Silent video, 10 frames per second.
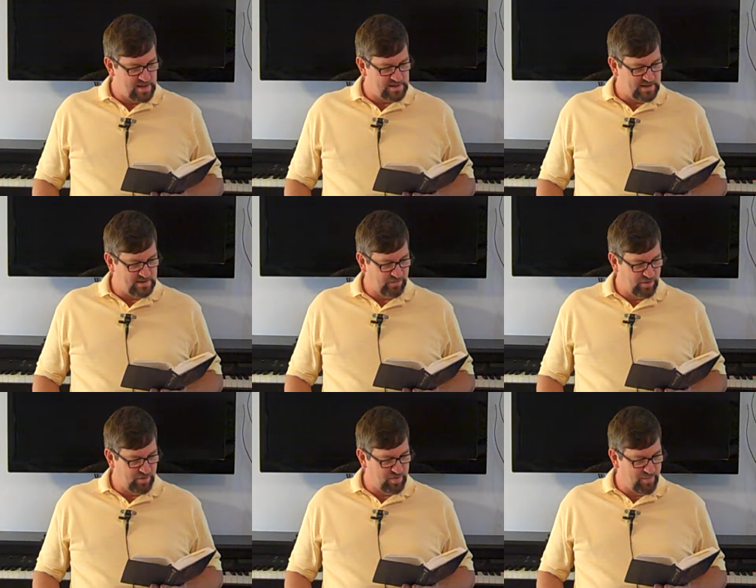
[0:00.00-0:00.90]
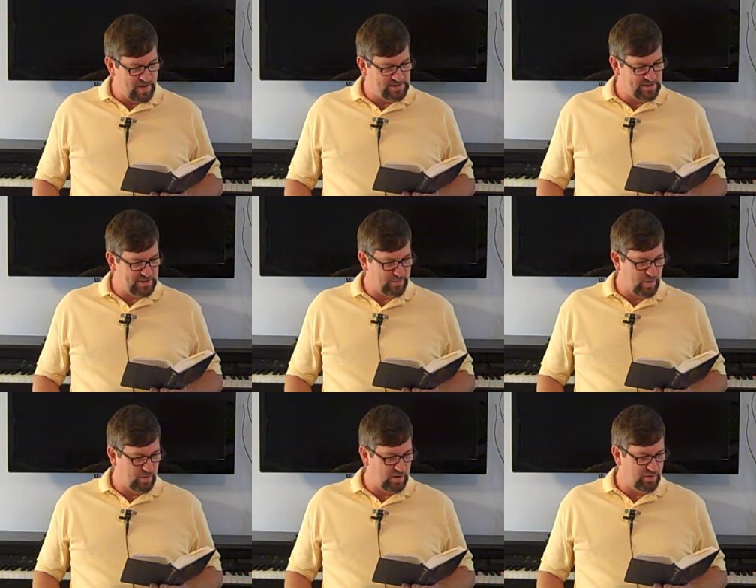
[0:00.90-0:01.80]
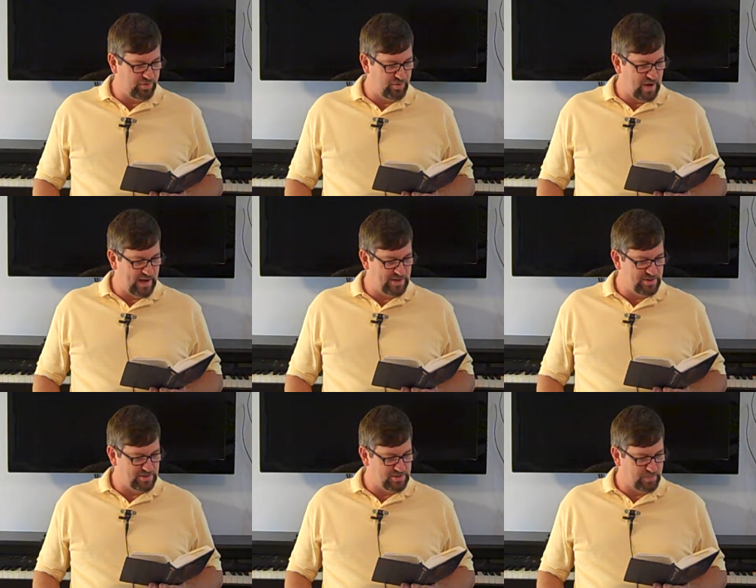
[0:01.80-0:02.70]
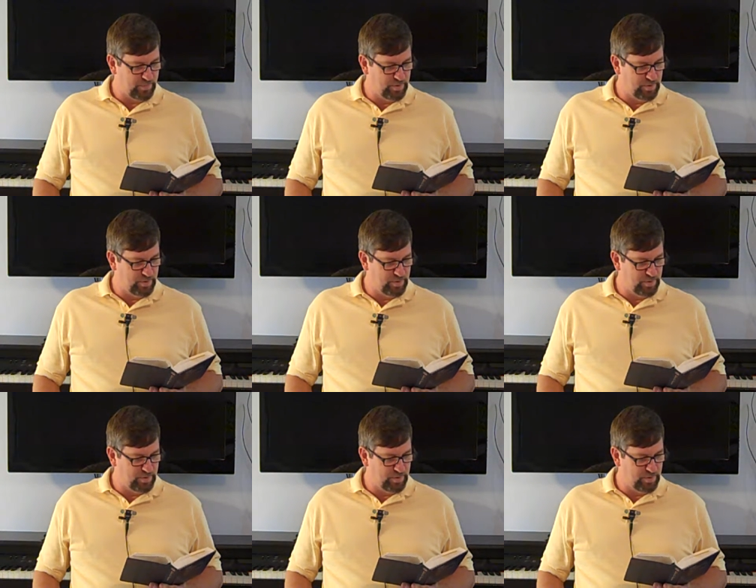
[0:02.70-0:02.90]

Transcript: He says, For if the message spoken through angels